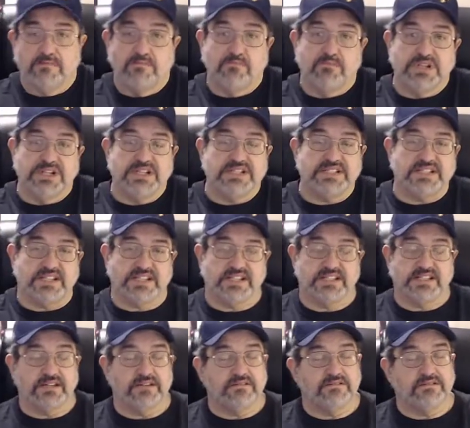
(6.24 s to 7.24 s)
Please
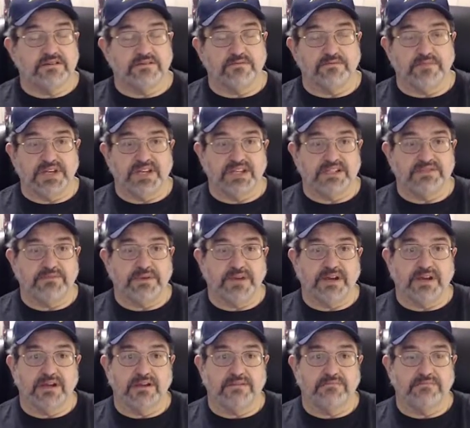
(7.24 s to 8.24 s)
excuse the mess
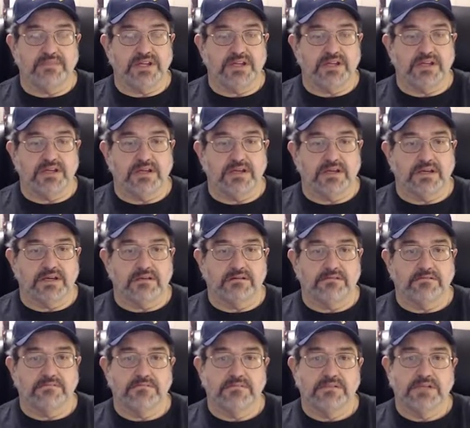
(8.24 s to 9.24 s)
behind me.
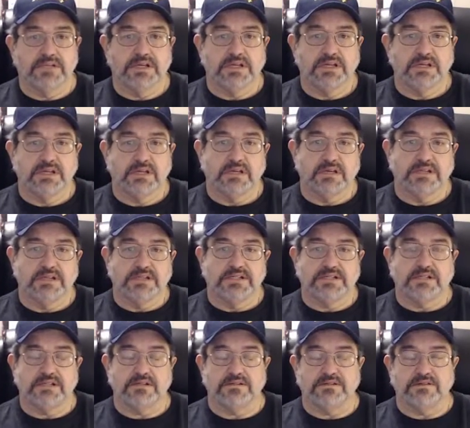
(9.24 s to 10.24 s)

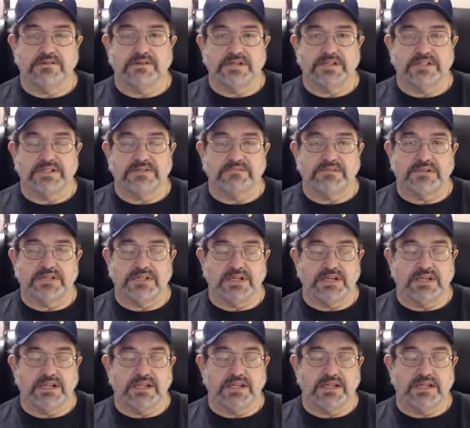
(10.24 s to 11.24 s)
Still doing some
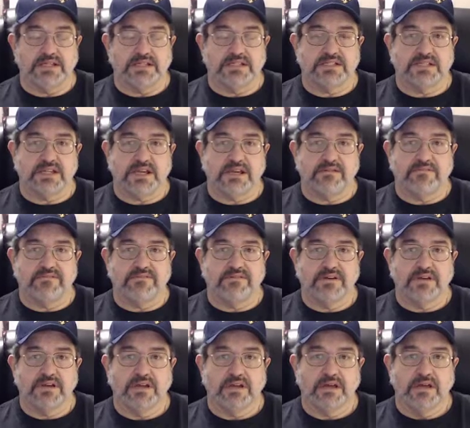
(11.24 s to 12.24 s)
cleaning and stuff.
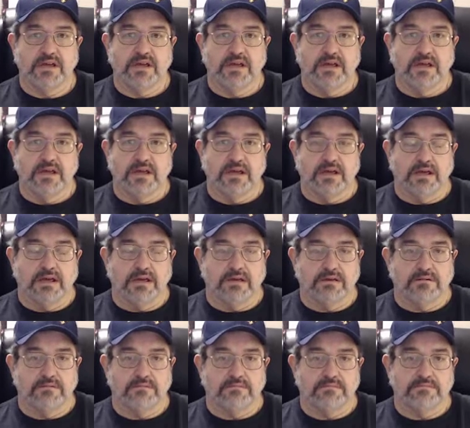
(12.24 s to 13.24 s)

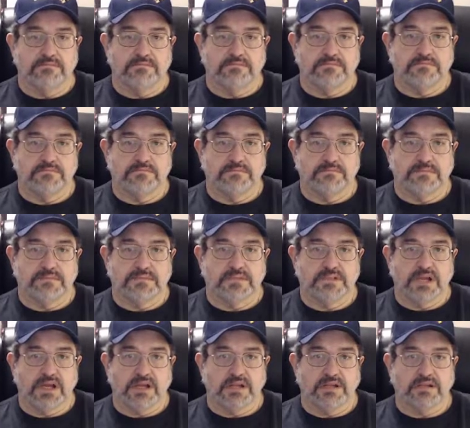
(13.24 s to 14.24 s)
Um,
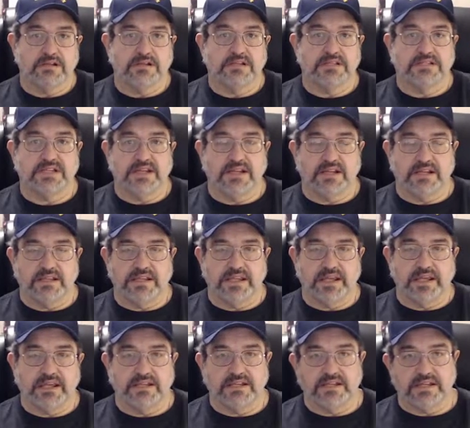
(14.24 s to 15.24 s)
on the good side of
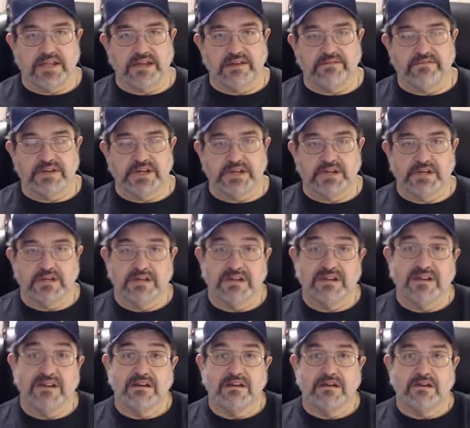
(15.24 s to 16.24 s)
things, I have a
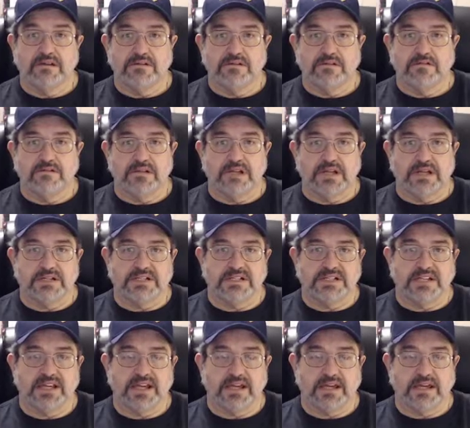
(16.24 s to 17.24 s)
new
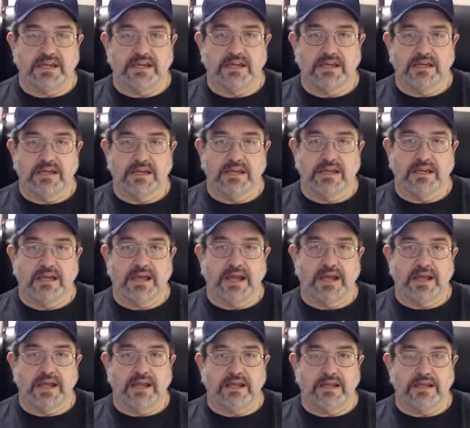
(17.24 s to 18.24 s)
Logitech
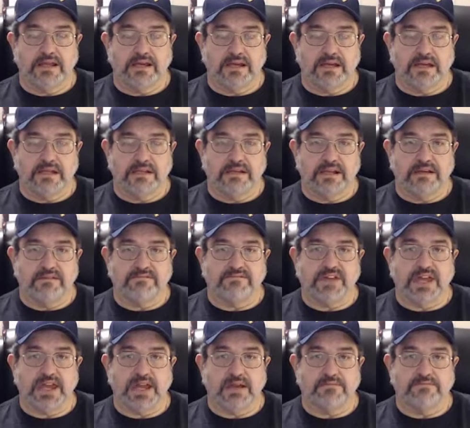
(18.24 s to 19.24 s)
high def
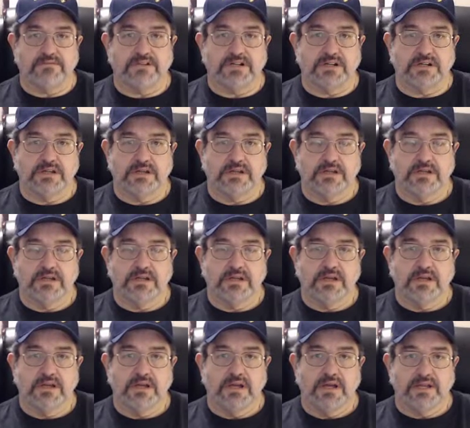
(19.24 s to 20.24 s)
camera
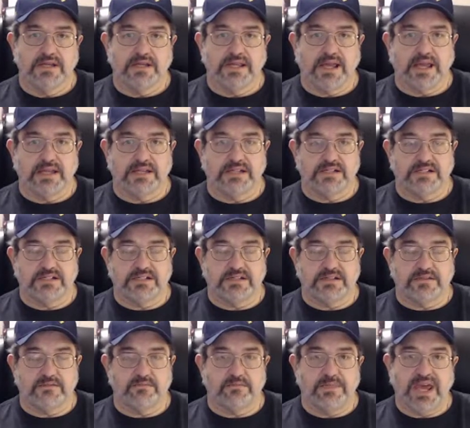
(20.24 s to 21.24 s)
attached to
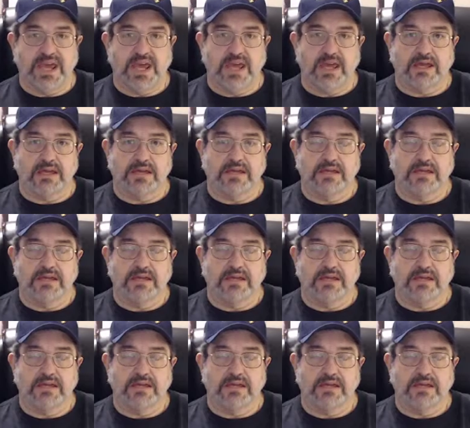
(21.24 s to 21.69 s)
the Mac,